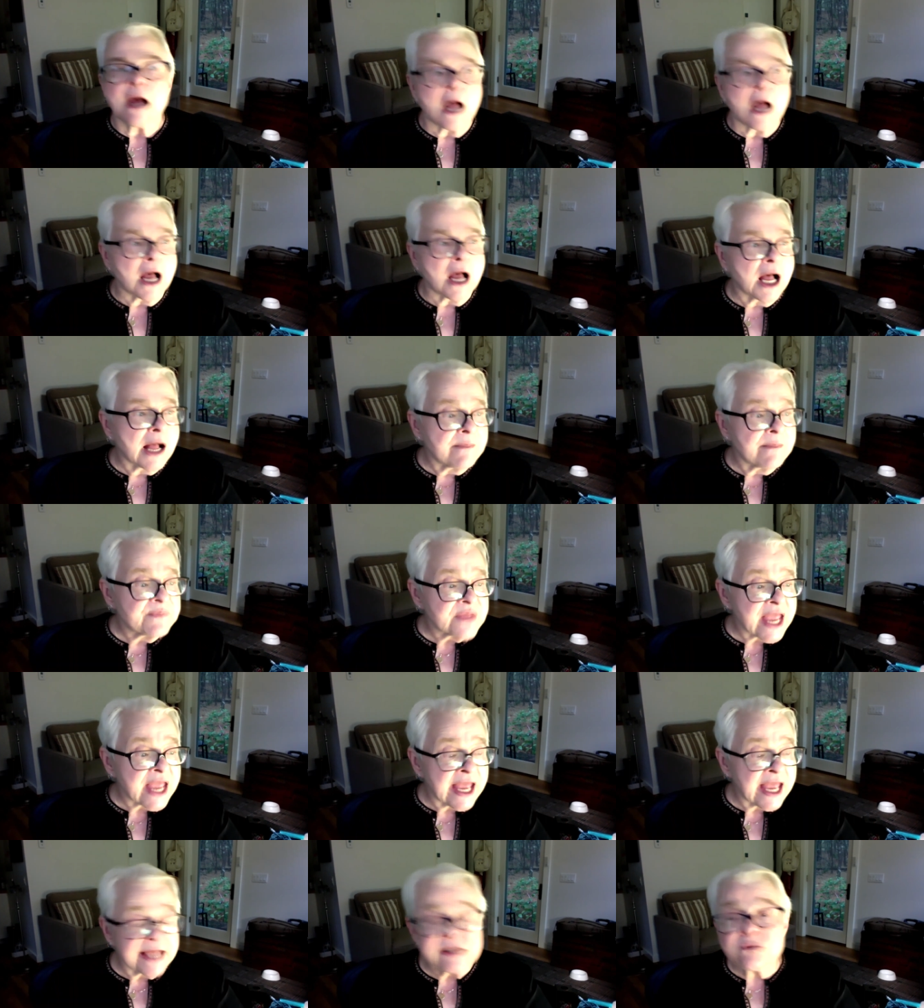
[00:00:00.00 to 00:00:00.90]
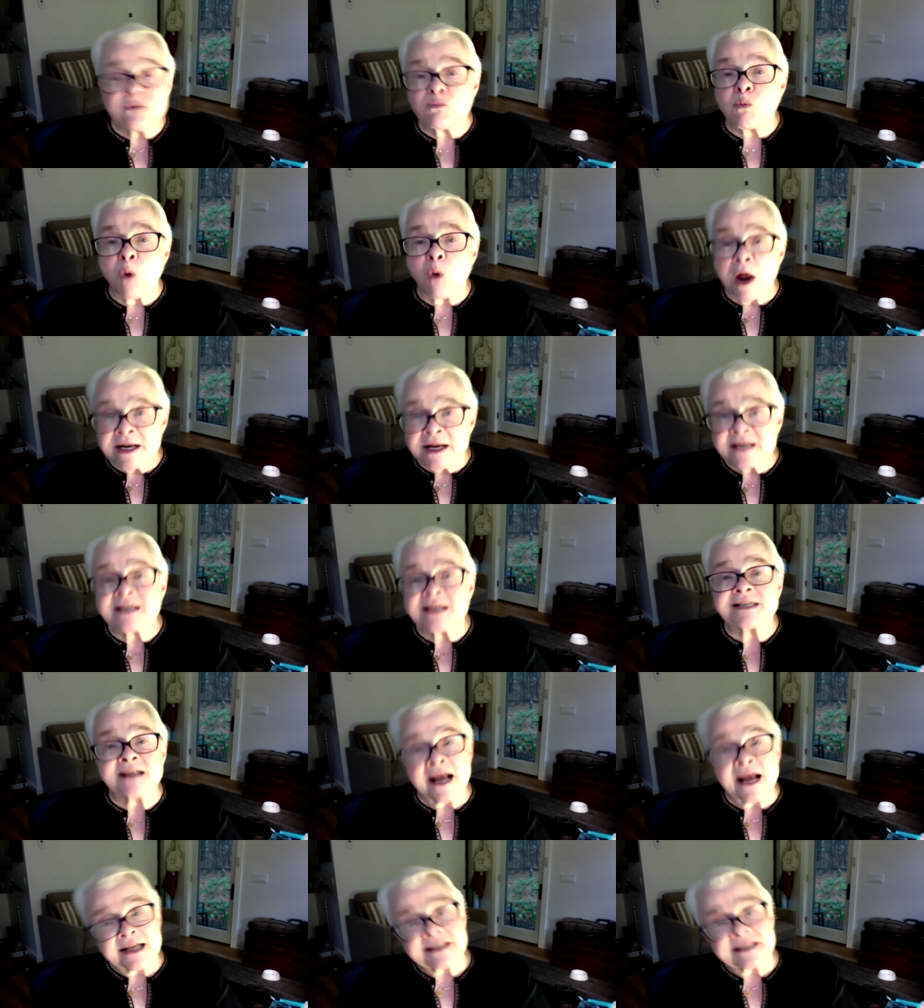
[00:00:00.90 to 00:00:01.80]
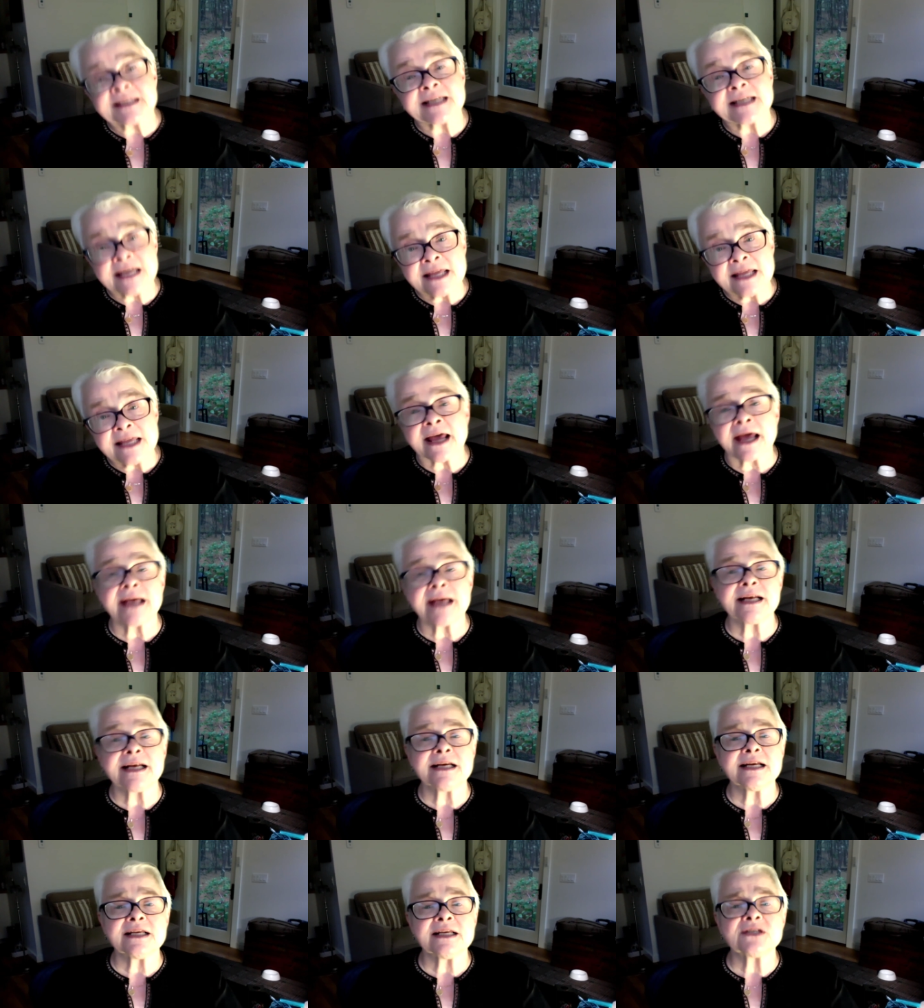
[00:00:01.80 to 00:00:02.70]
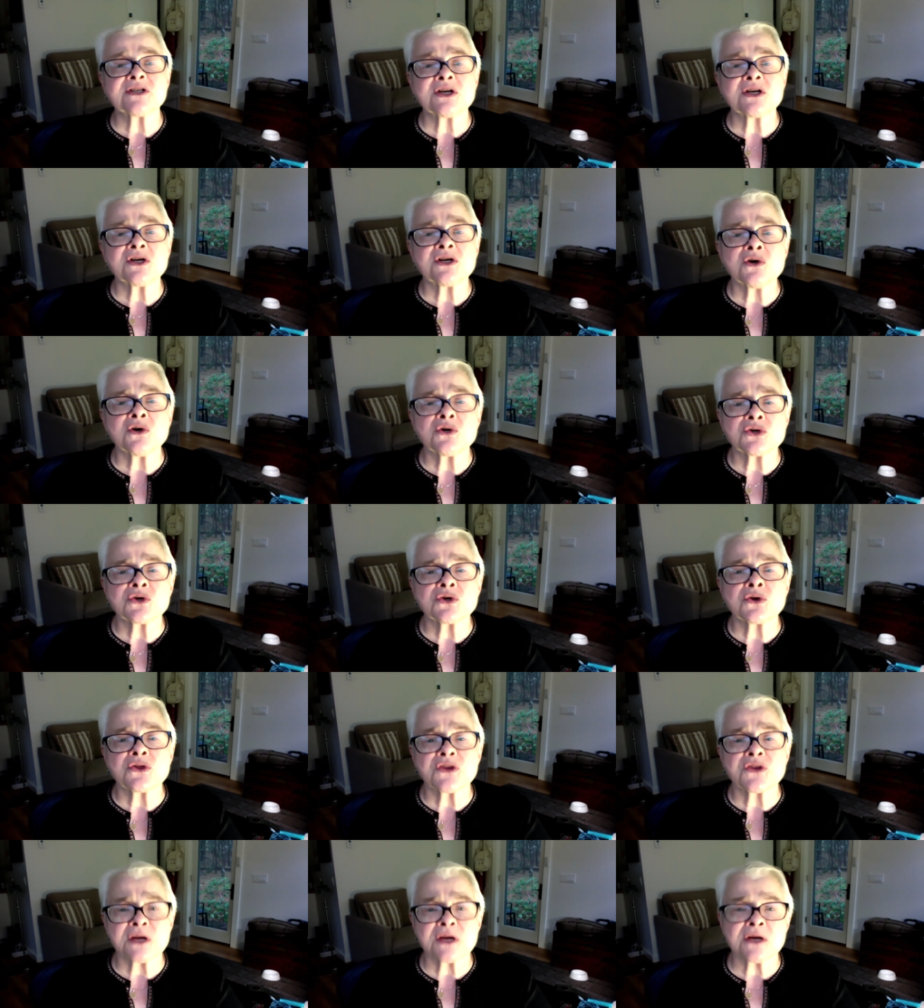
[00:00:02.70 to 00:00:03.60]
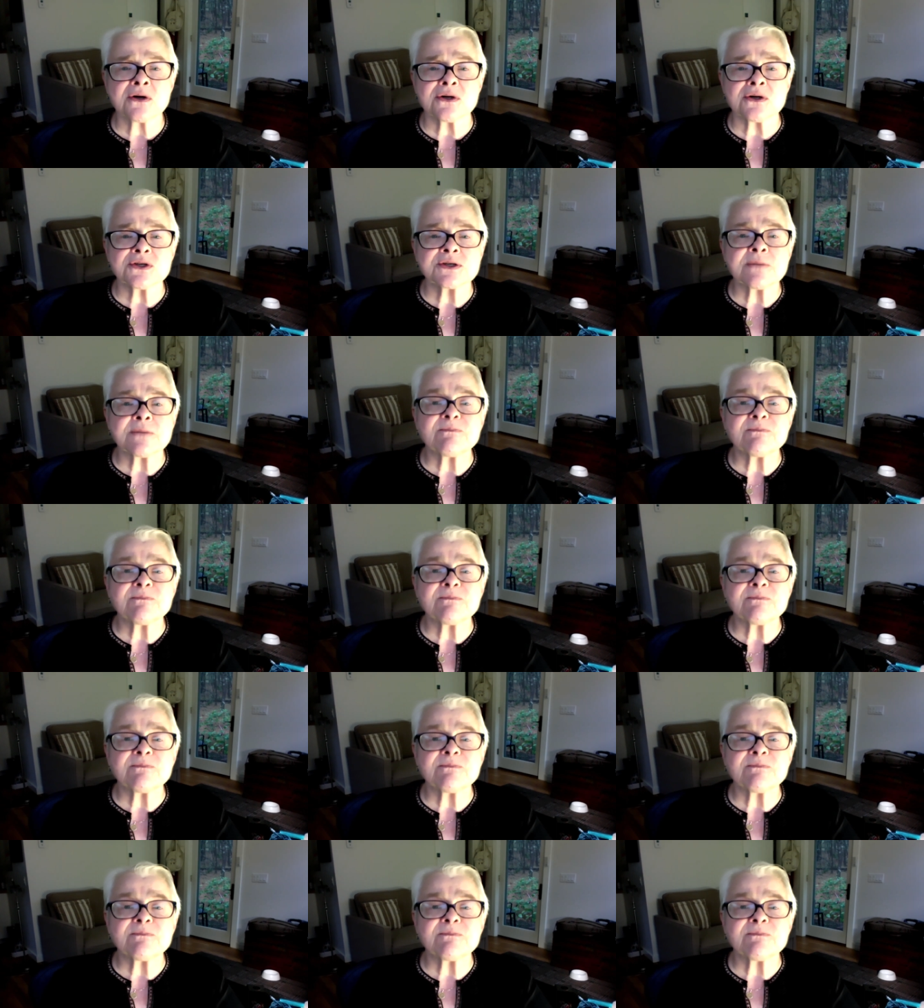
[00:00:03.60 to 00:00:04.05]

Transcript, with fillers: Um, and one does not see that in institutional theaters.